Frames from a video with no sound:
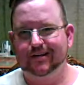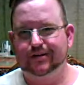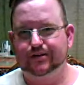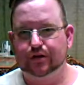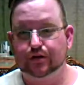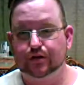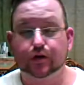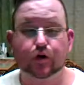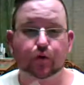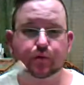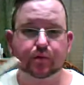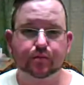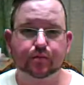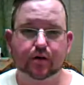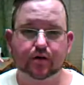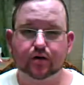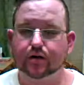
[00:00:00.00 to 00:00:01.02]
So the
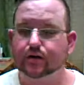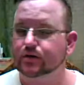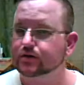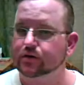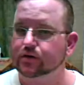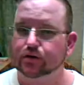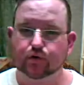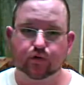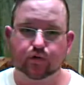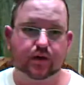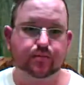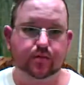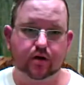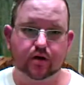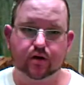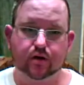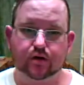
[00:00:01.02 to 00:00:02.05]
Copic markers,
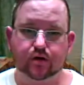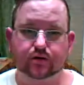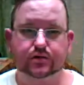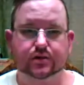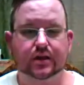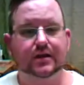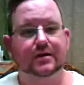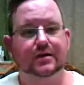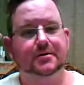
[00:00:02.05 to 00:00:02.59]
great markers.